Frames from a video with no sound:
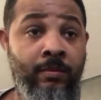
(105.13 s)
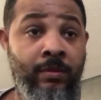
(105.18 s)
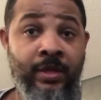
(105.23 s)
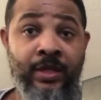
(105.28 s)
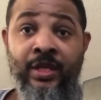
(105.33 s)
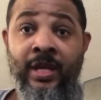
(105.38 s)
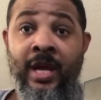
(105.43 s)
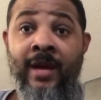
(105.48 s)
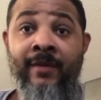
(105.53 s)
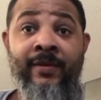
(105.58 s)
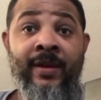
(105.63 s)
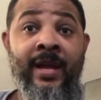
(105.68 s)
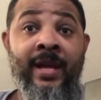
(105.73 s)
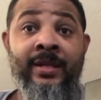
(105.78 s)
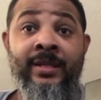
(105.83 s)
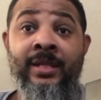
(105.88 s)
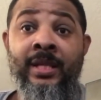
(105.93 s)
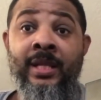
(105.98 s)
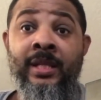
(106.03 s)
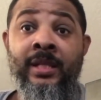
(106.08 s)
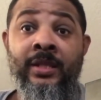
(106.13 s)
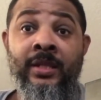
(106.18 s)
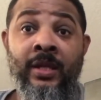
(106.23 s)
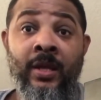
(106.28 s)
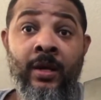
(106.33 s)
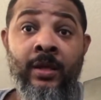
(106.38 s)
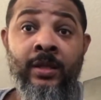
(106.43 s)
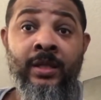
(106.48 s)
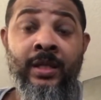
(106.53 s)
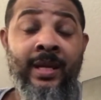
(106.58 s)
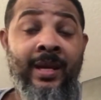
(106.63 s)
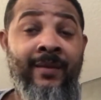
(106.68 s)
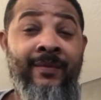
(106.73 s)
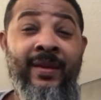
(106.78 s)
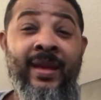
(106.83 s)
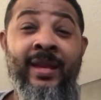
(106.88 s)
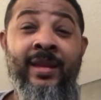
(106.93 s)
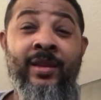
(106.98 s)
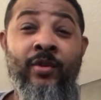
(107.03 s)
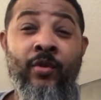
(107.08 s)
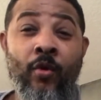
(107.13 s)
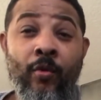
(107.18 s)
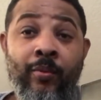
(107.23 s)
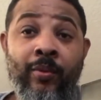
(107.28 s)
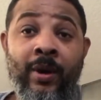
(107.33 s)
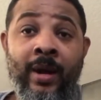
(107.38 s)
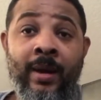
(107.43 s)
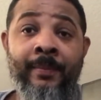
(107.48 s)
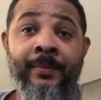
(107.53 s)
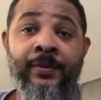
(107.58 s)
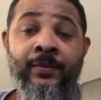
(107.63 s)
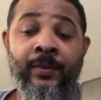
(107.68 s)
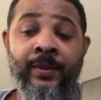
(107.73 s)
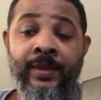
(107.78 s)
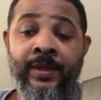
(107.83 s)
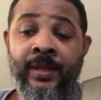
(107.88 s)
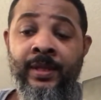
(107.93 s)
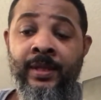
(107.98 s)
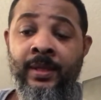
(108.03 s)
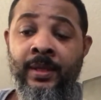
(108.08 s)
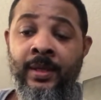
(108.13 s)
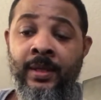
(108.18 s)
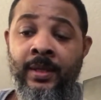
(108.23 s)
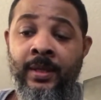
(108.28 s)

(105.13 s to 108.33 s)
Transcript: which I've had since launch and have had no problems with it.